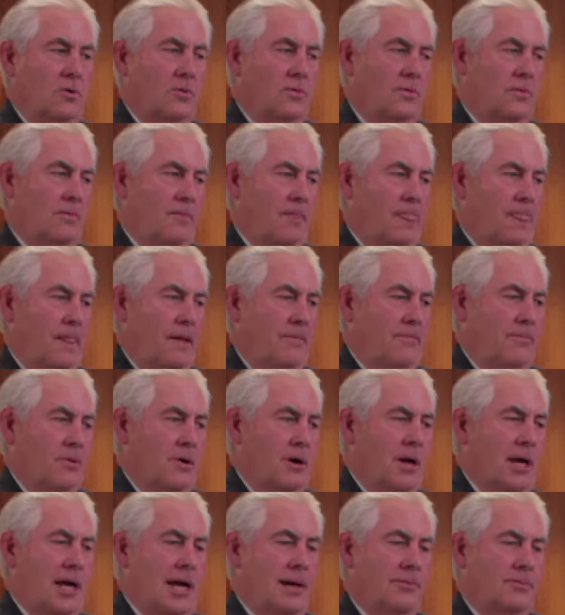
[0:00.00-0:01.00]
produce from the
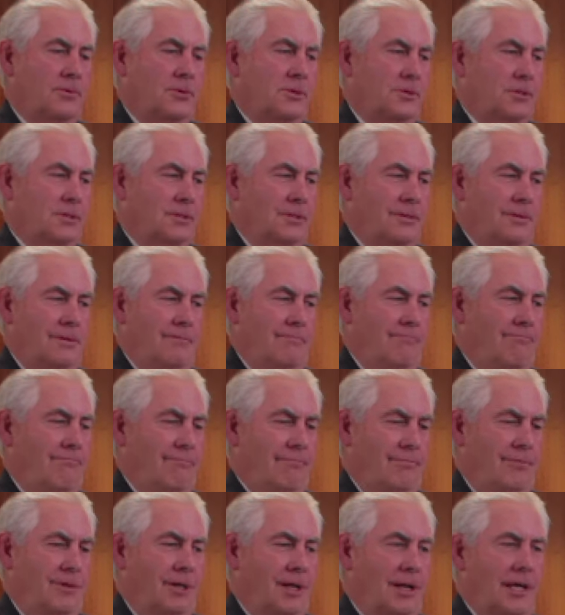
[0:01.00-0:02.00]
program?
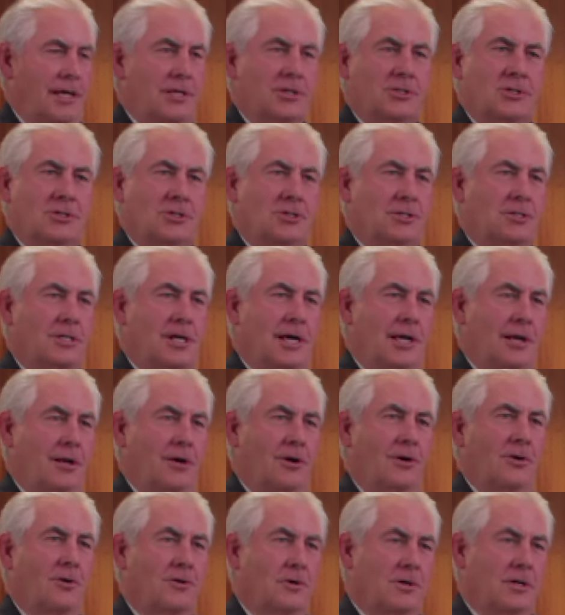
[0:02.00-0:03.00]
And clearly
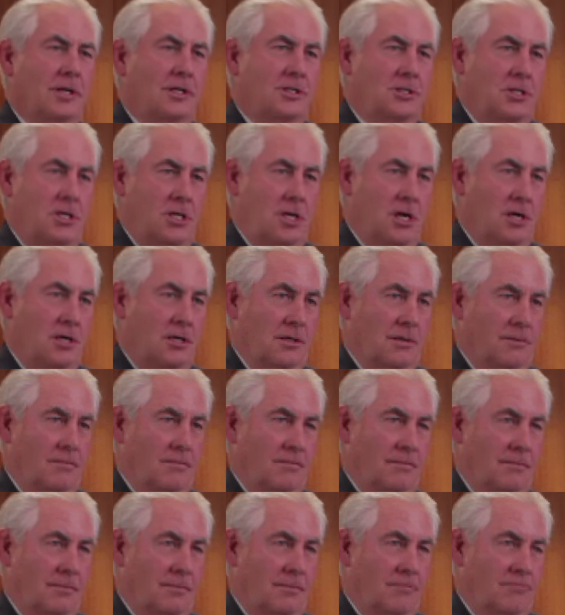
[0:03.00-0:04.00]
that, that
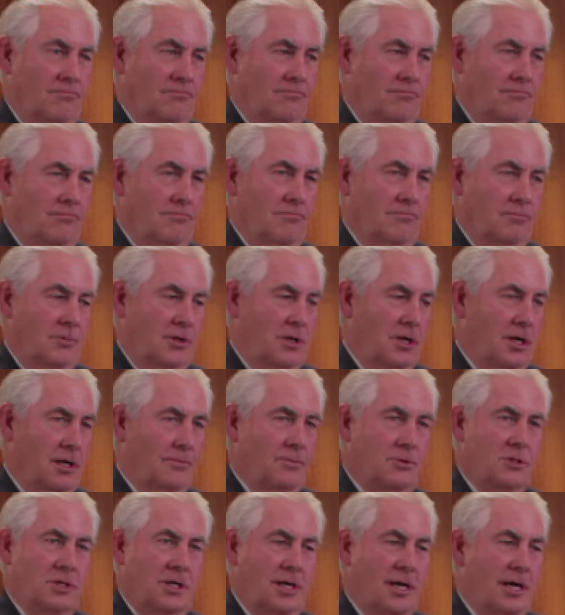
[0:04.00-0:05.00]
has a very
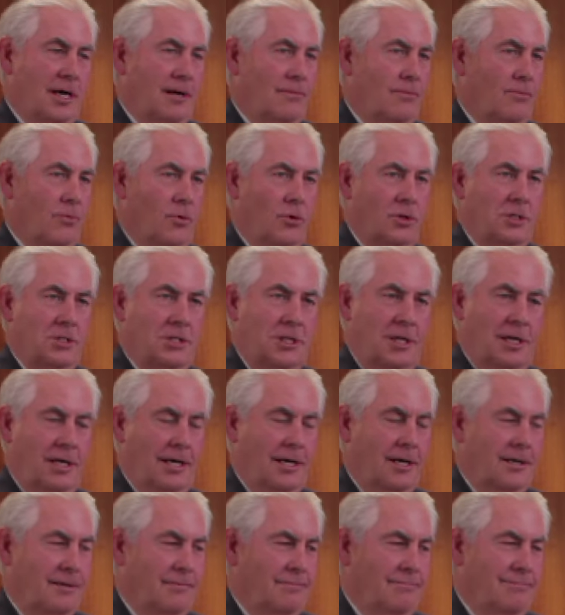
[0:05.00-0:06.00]
long return
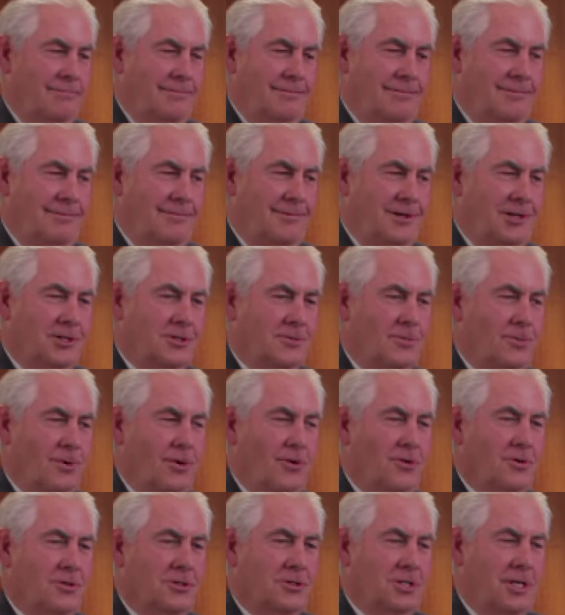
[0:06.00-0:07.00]
to it as well.
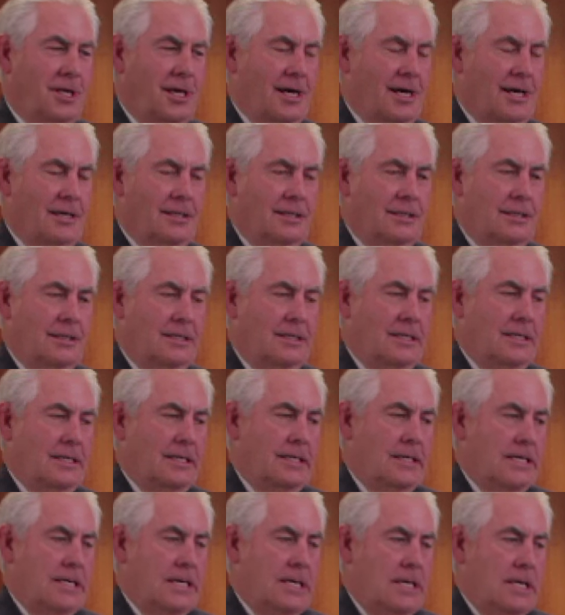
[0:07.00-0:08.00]

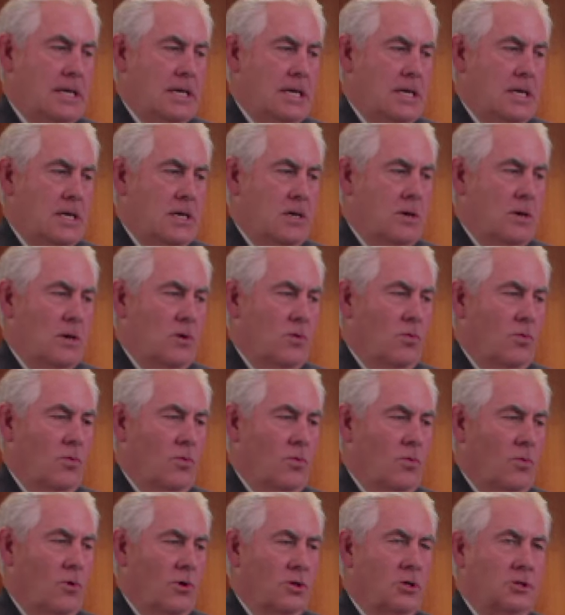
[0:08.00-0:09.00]
And
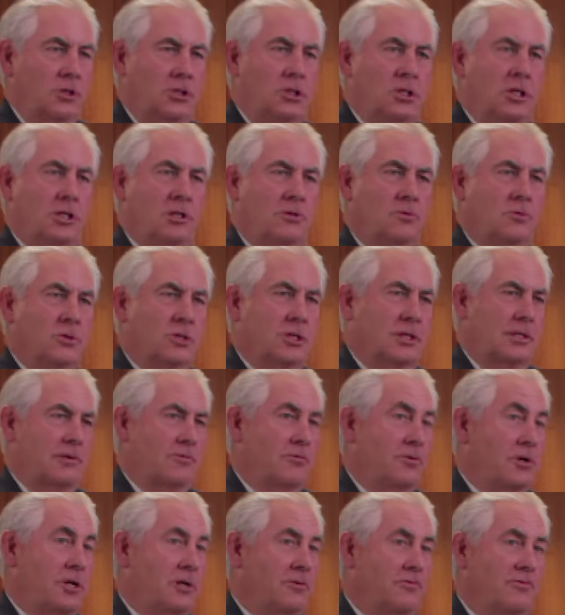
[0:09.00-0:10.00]
hopefully supports
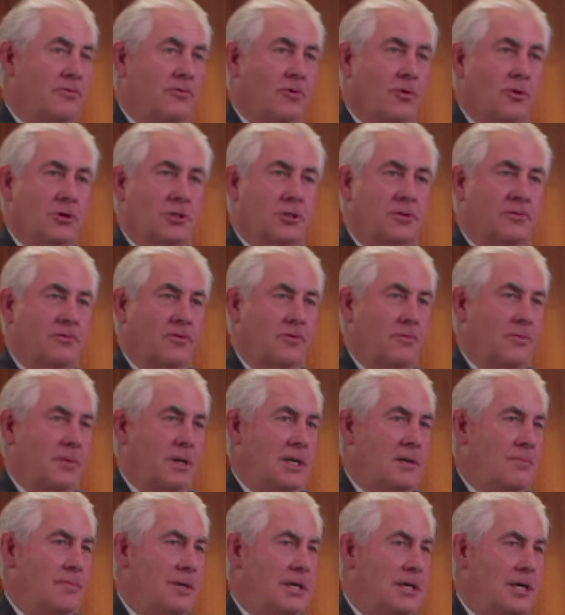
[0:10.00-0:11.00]
them as they become
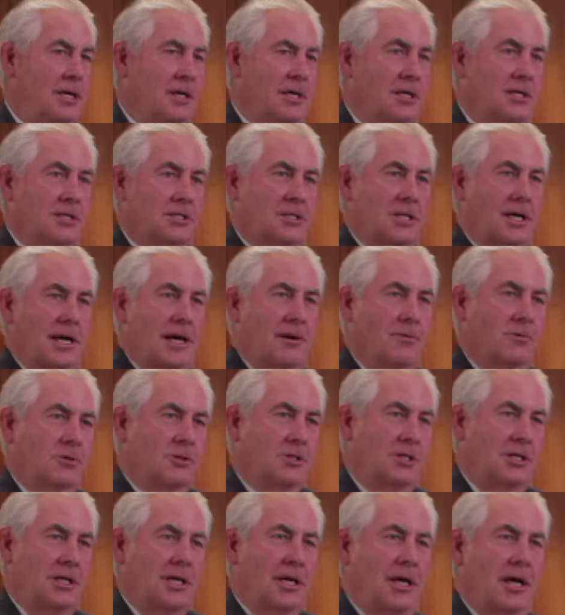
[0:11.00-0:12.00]
adults to want to
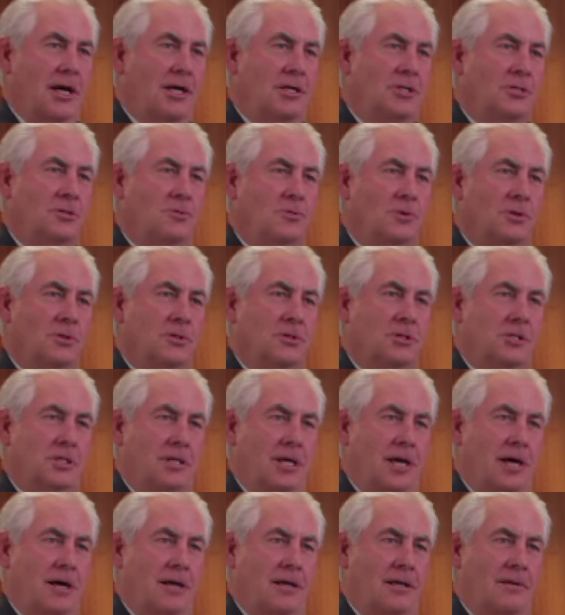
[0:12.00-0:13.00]
stay engaged as
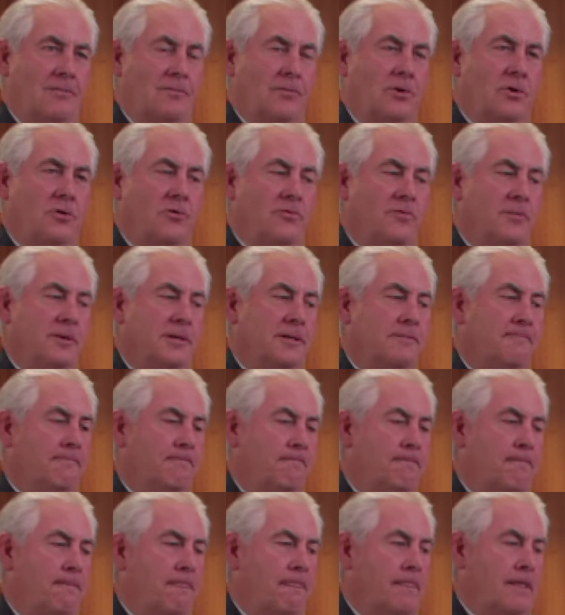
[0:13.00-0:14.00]
well.
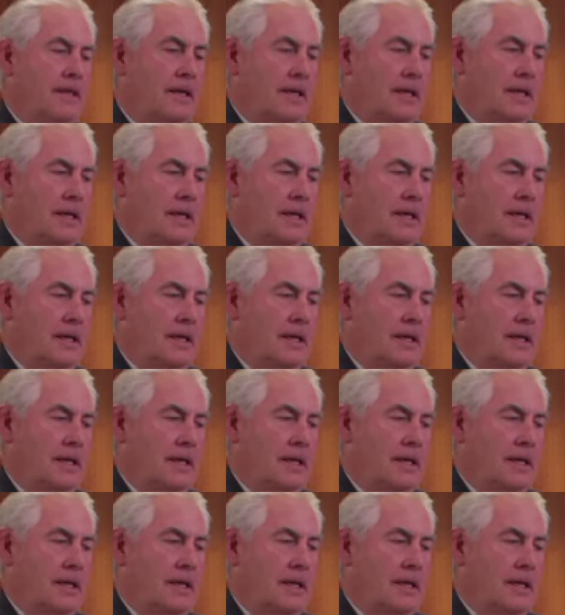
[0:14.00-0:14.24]
Uh,